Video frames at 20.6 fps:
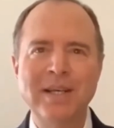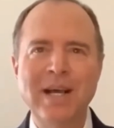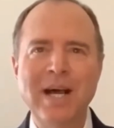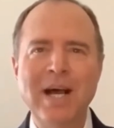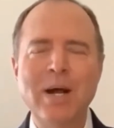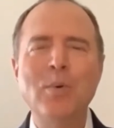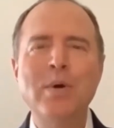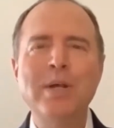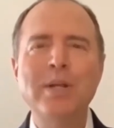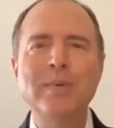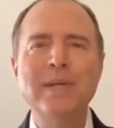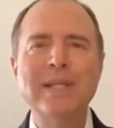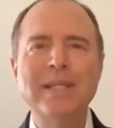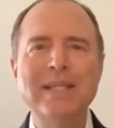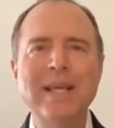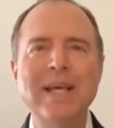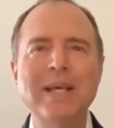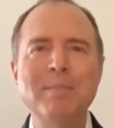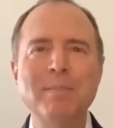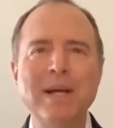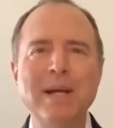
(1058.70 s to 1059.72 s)
I want to
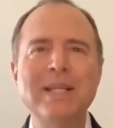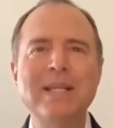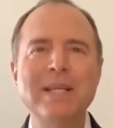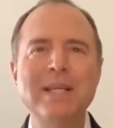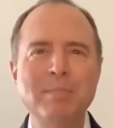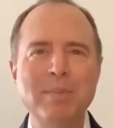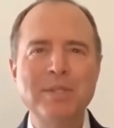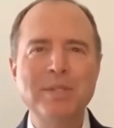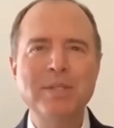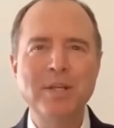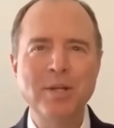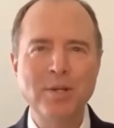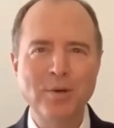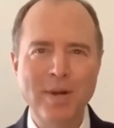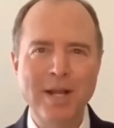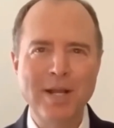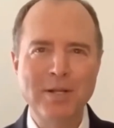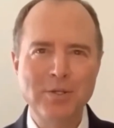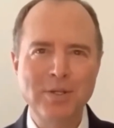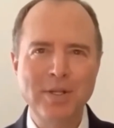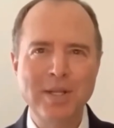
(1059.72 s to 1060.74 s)
extend my deepest
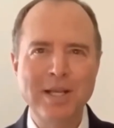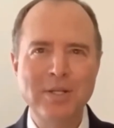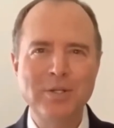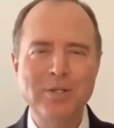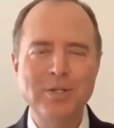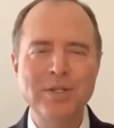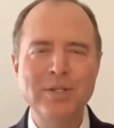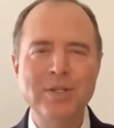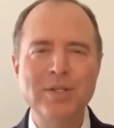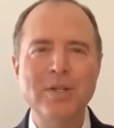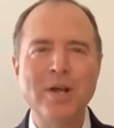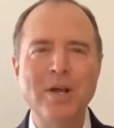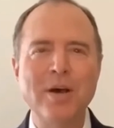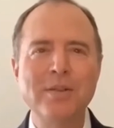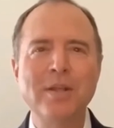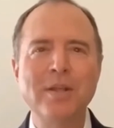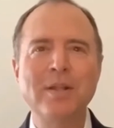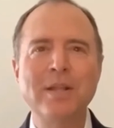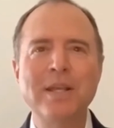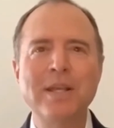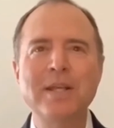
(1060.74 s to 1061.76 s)
congratulations on
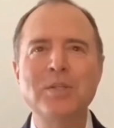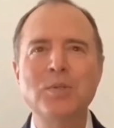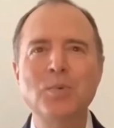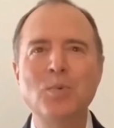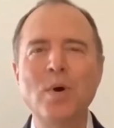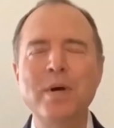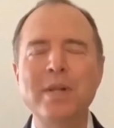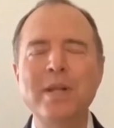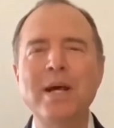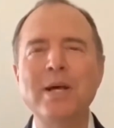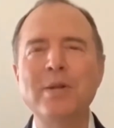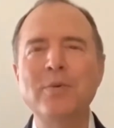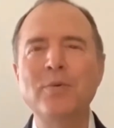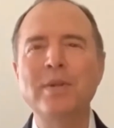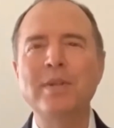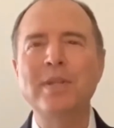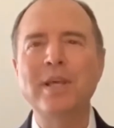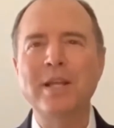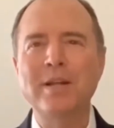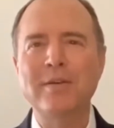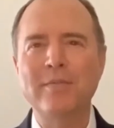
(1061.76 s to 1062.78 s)
the League's
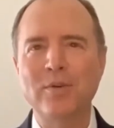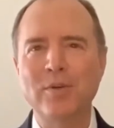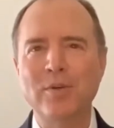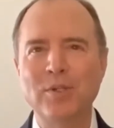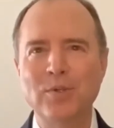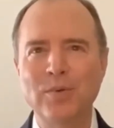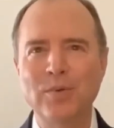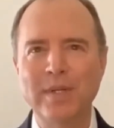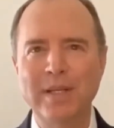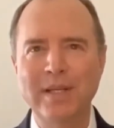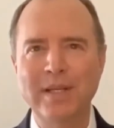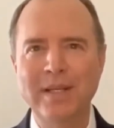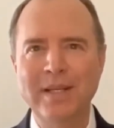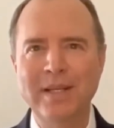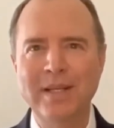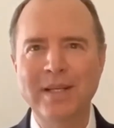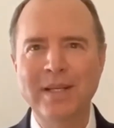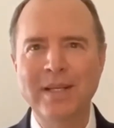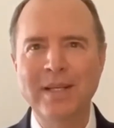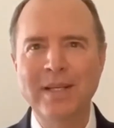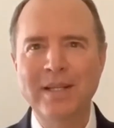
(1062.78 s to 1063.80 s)
100th anniversary.
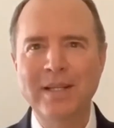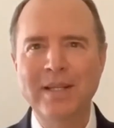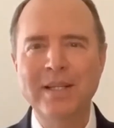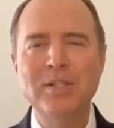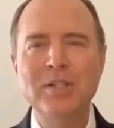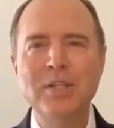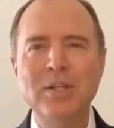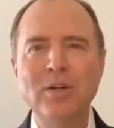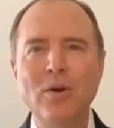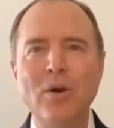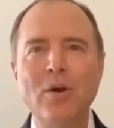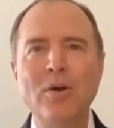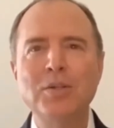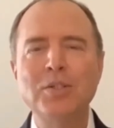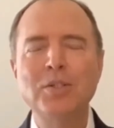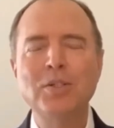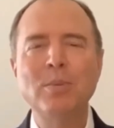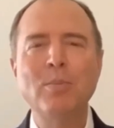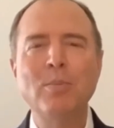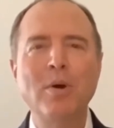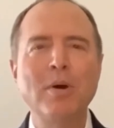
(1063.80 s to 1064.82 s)
This year
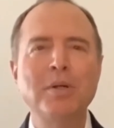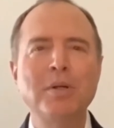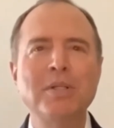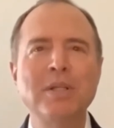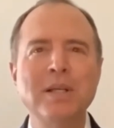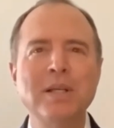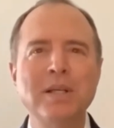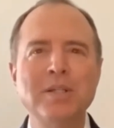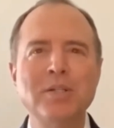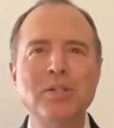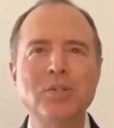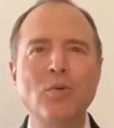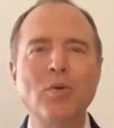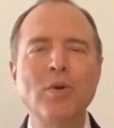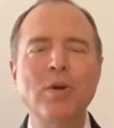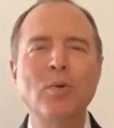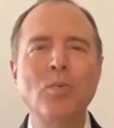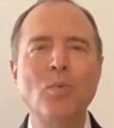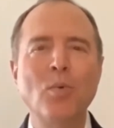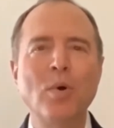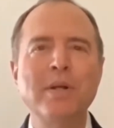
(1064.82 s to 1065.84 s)
also marks the
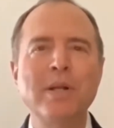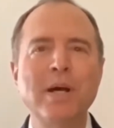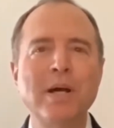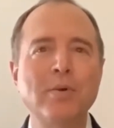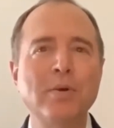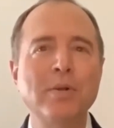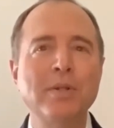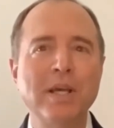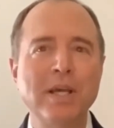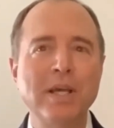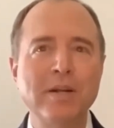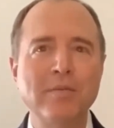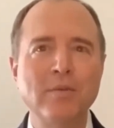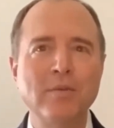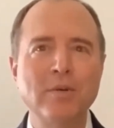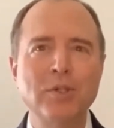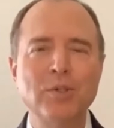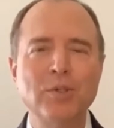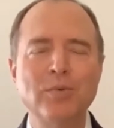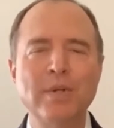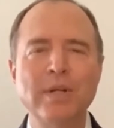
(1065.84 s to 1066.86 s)
historic 100th
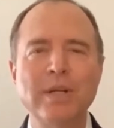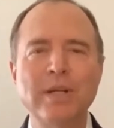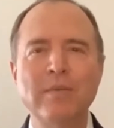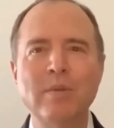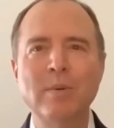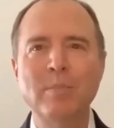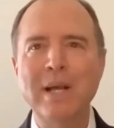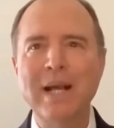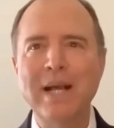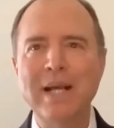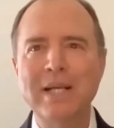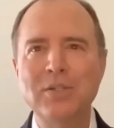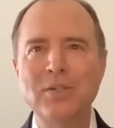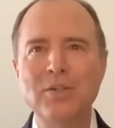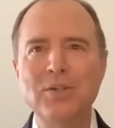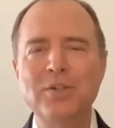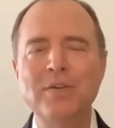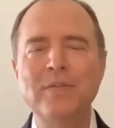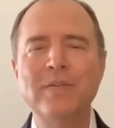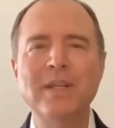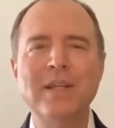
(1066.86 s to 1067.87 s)
anniversary of the
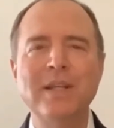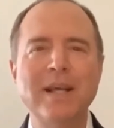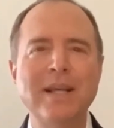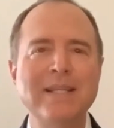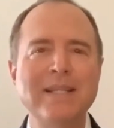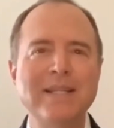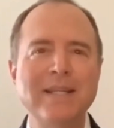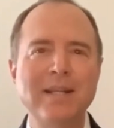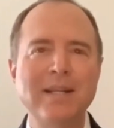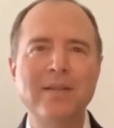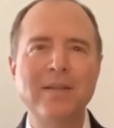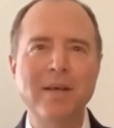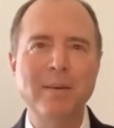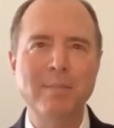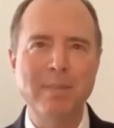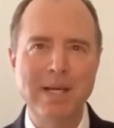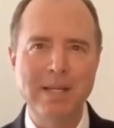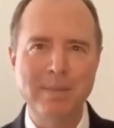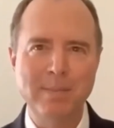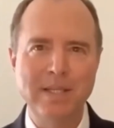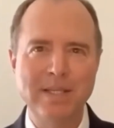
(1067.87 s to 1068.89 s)
passage of the 19th
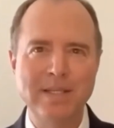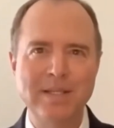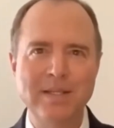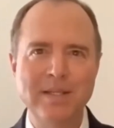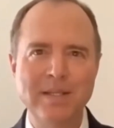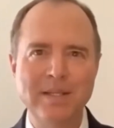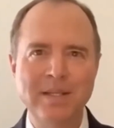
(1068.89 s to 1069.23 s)
Amendment.